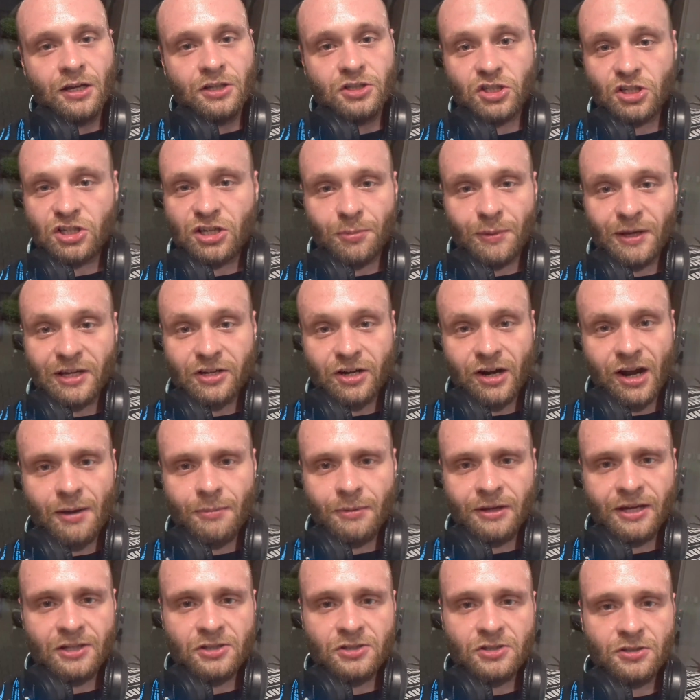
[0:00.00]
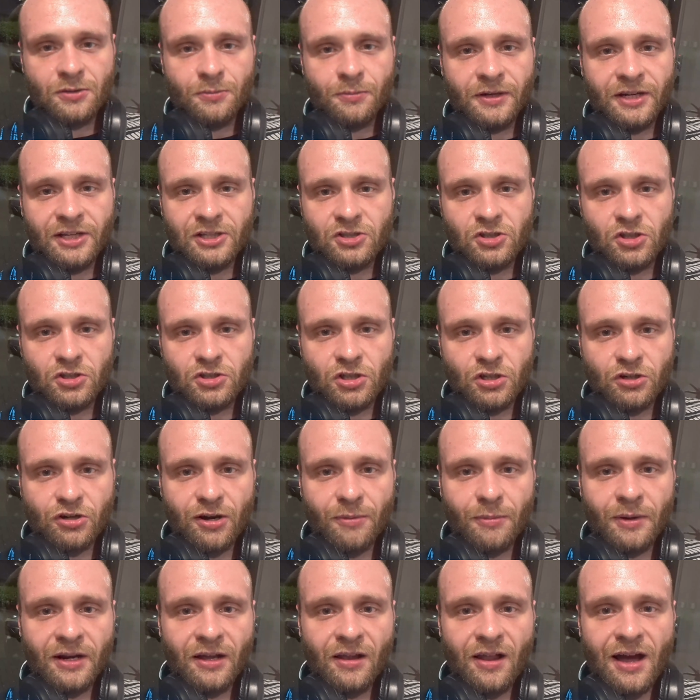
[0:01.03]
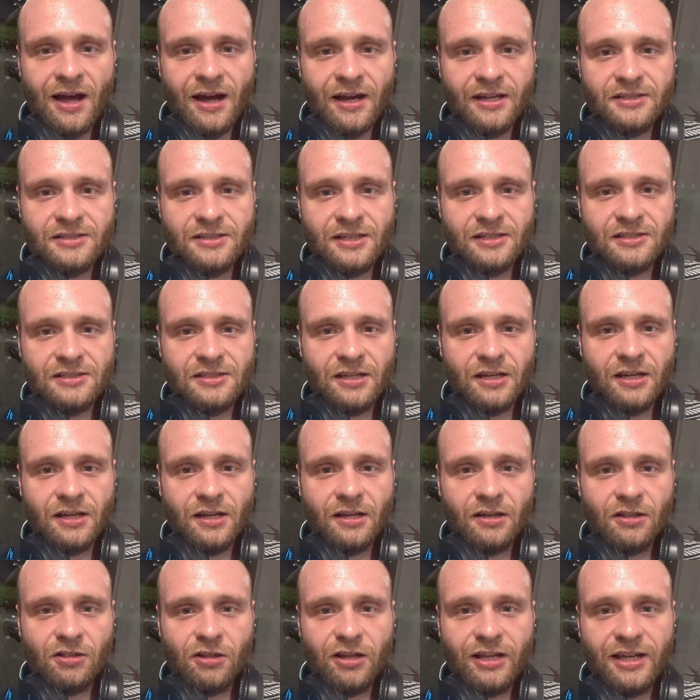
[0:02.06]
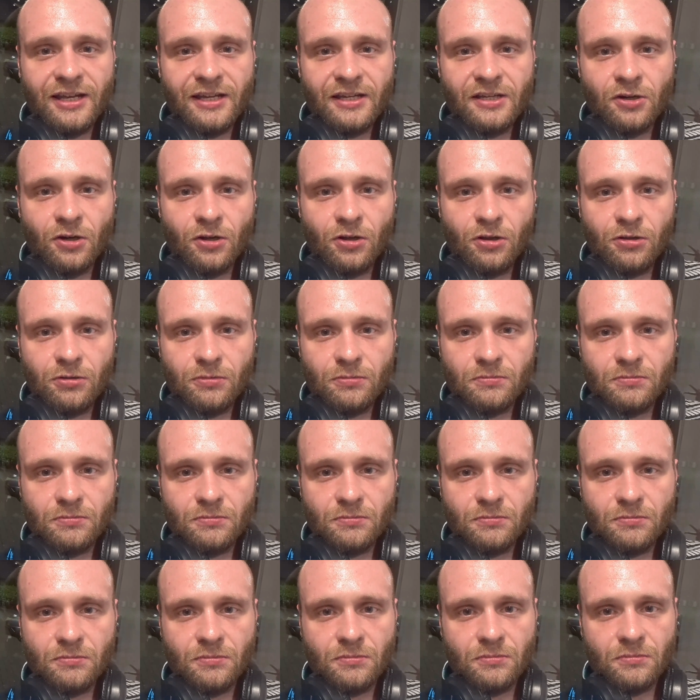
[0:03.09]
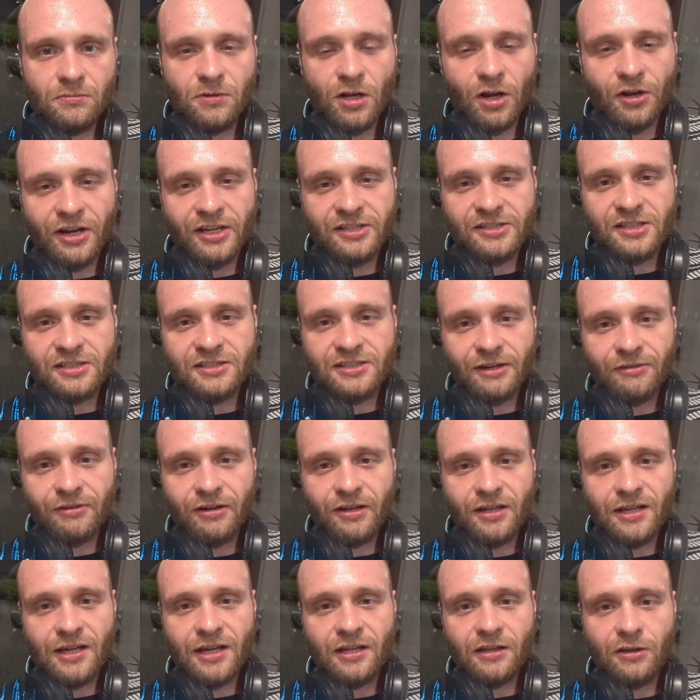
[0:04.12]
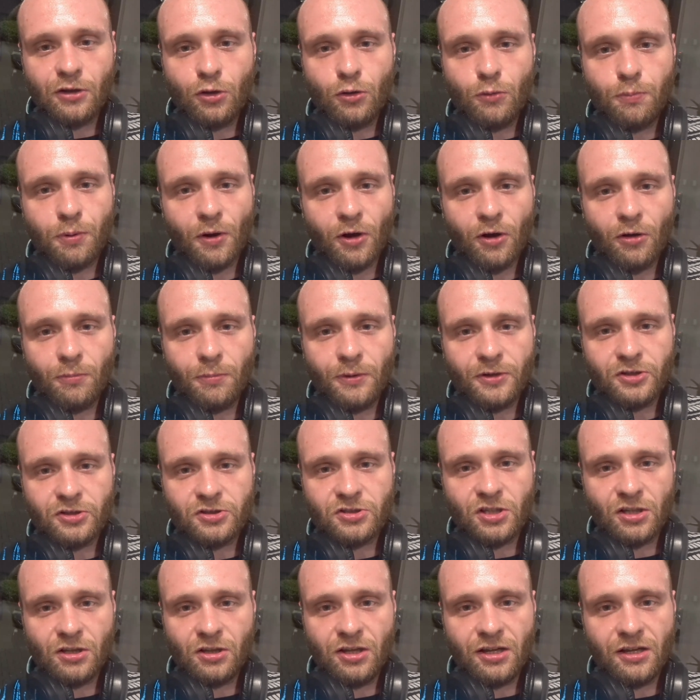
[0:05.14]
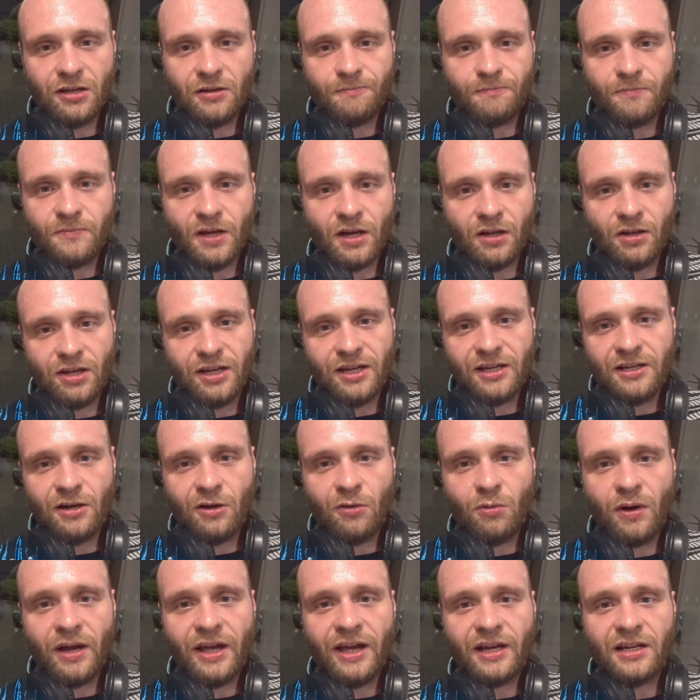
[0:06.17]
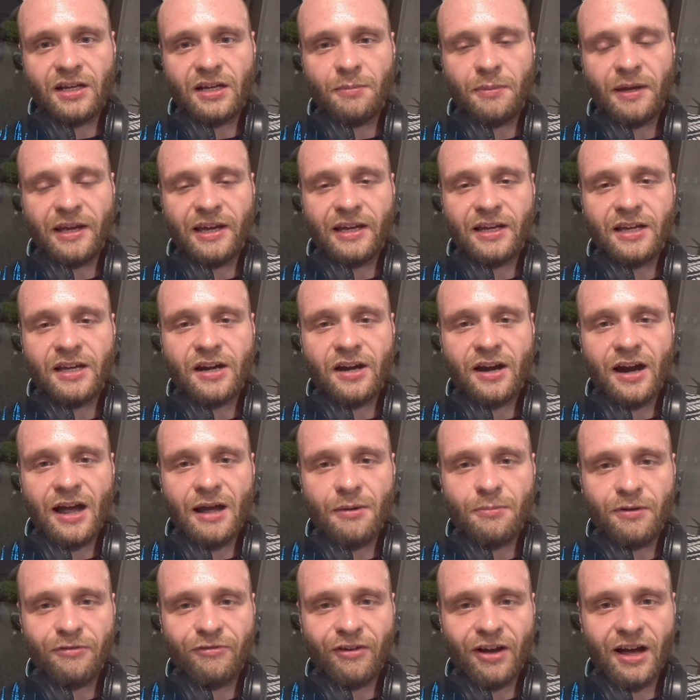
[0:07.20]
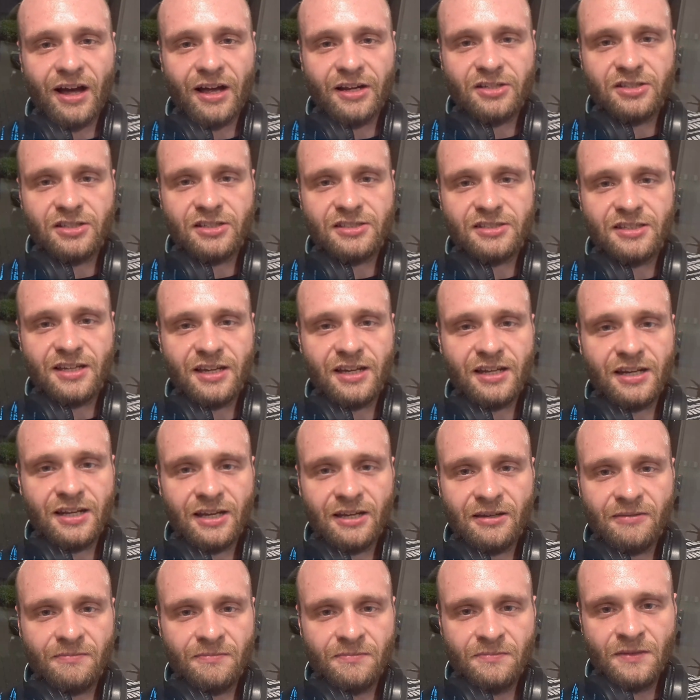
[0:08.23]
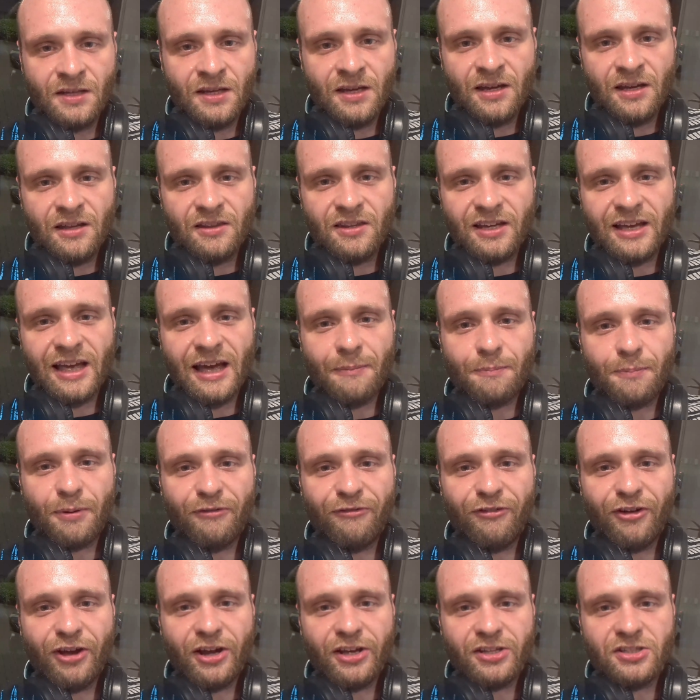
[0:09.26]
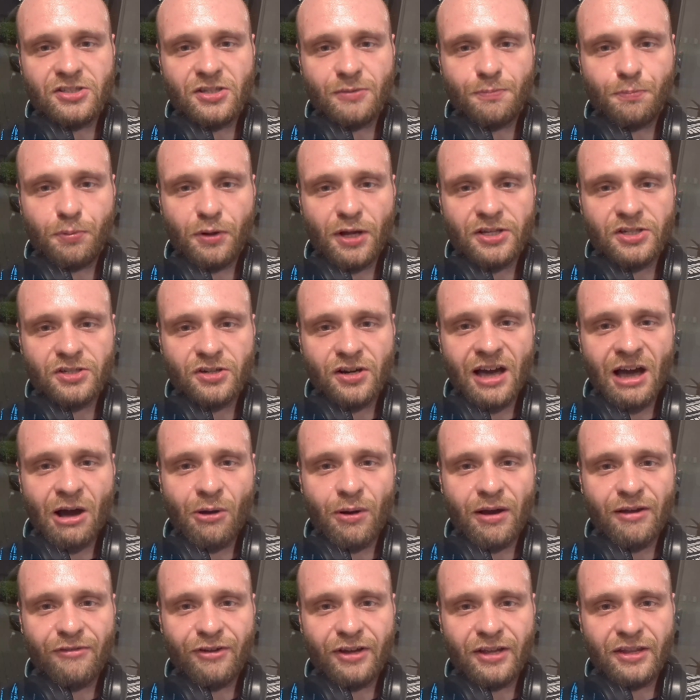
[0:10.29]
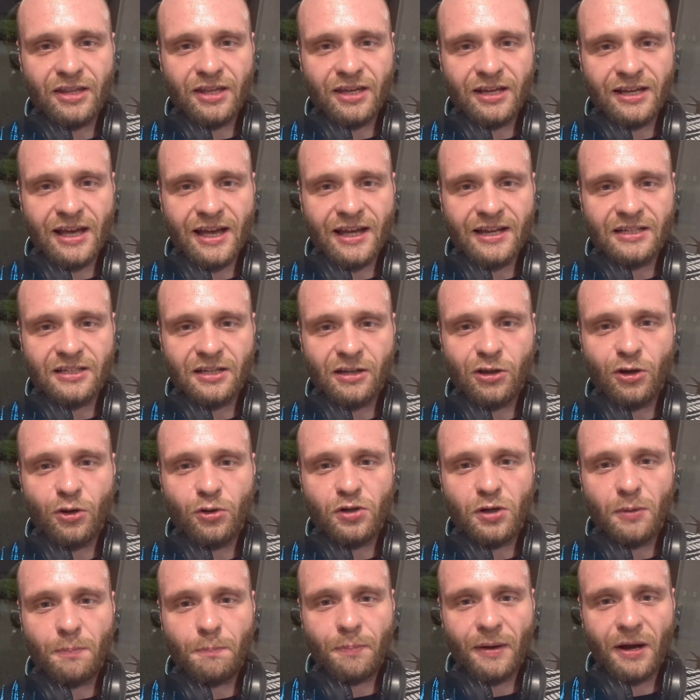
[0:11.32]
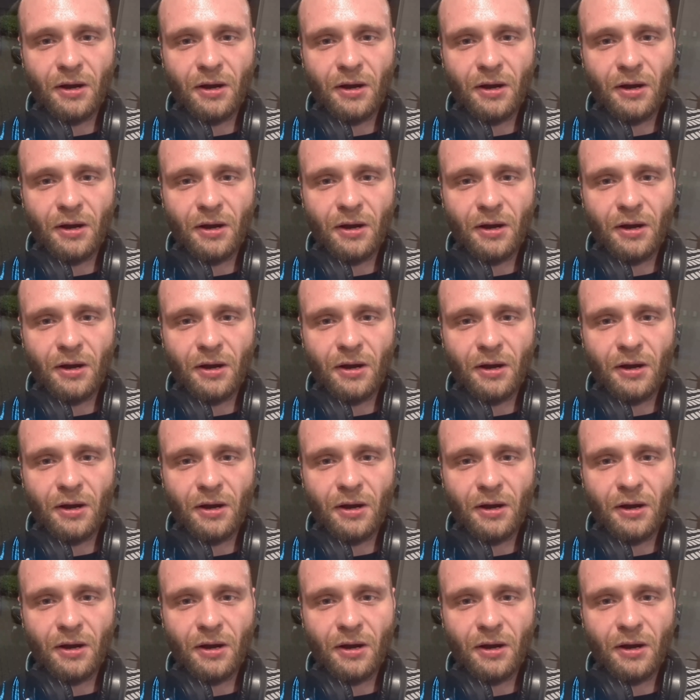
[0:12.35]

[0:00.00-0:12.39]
to commit crime against somebody. It's just a criminal act. It's a legal, not necessarily a loophole, but just a legal way of committing crime without actually saying it. They get perverted pleasure out of it. They get deluded